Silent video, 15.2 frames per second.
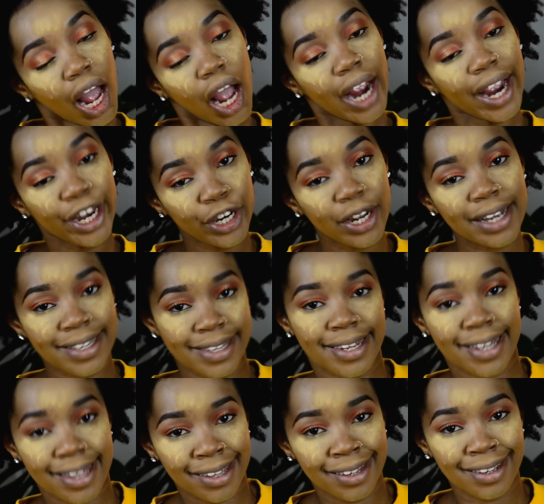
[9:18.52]
can you guys
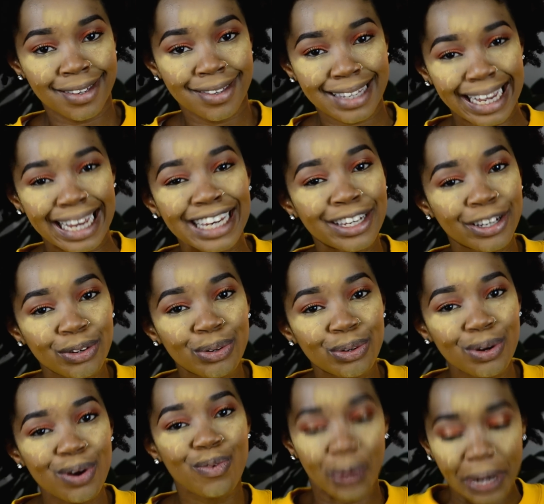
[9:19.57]
see this? Can
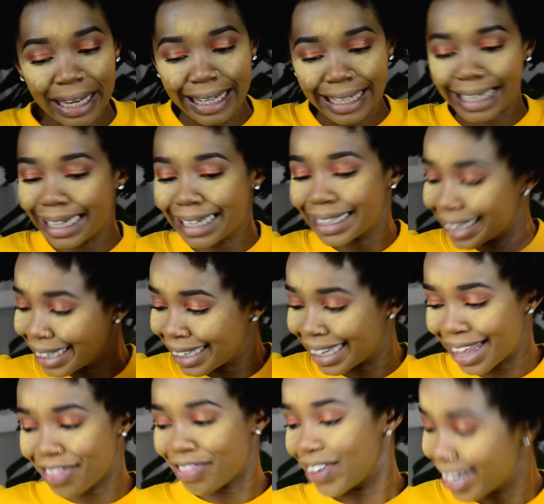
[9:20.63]
you really
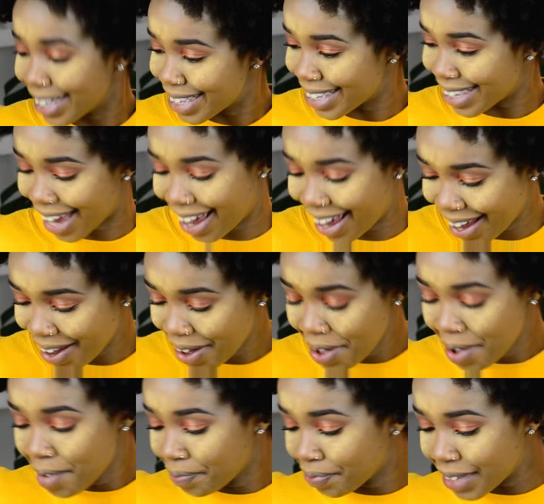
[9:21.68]
see this?
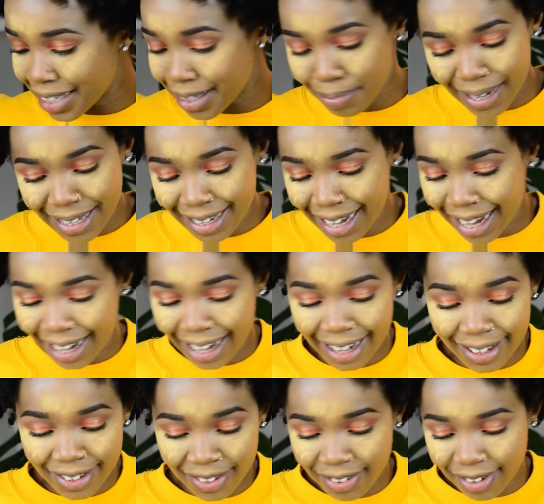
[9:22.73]
This mascara
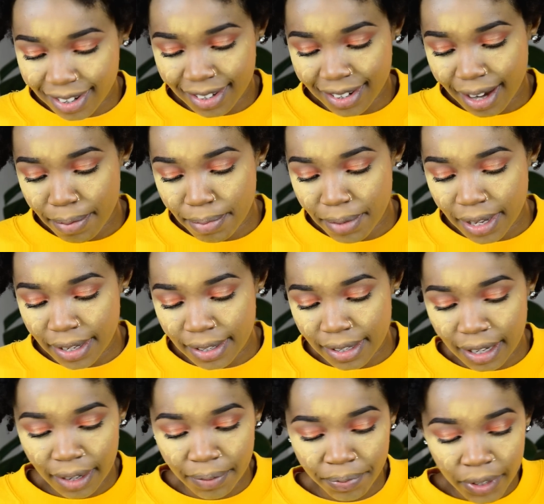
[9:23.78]
is just
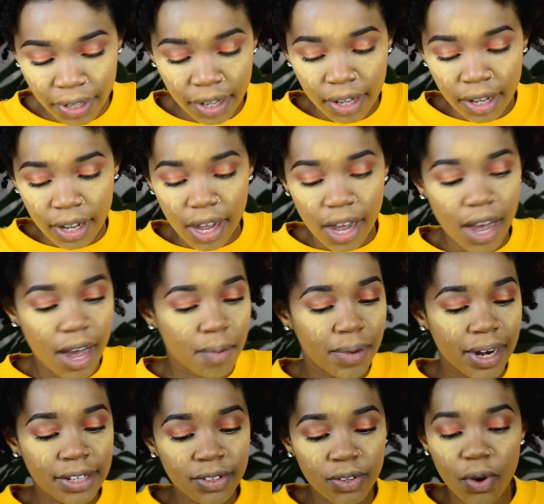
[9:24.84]
amazing.
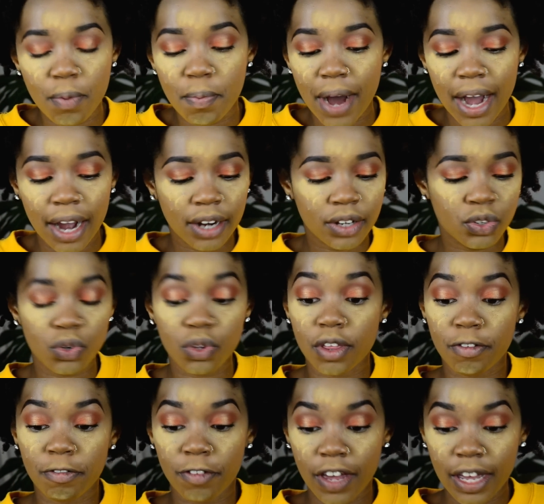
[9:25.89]
Let's go back to
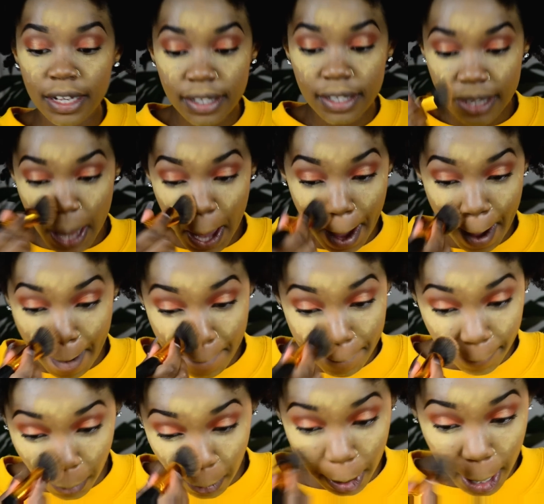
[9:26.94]
the face.
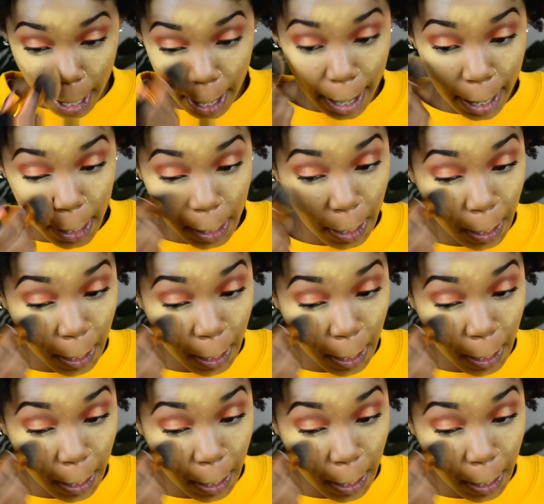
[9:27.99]
I'm gonna